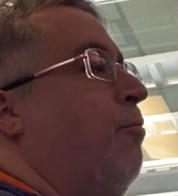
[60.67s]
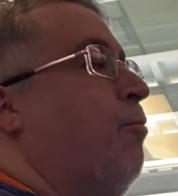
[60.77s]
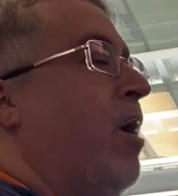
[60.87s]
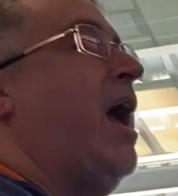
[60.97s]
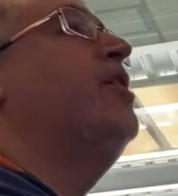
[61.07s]

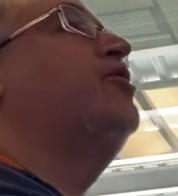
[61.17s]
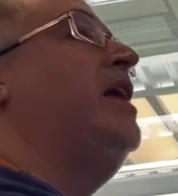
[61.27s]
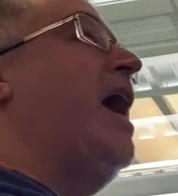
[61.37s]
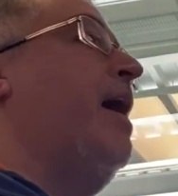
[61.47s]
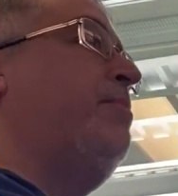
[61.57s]
what
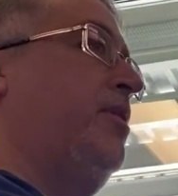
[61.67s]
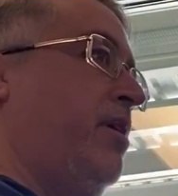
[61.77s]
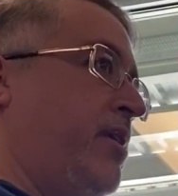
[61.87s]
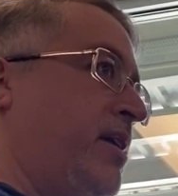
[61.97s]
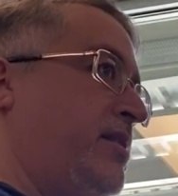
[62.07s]
actually happened
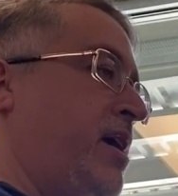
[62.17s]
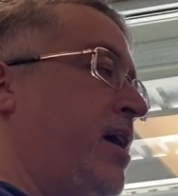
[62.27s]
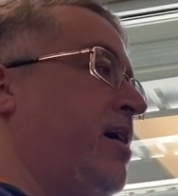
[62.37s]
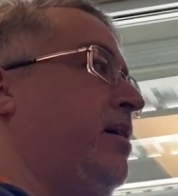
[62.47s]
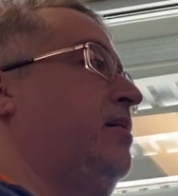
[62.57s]
on that
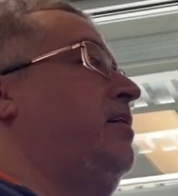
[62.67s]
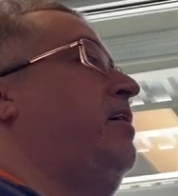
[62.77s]
day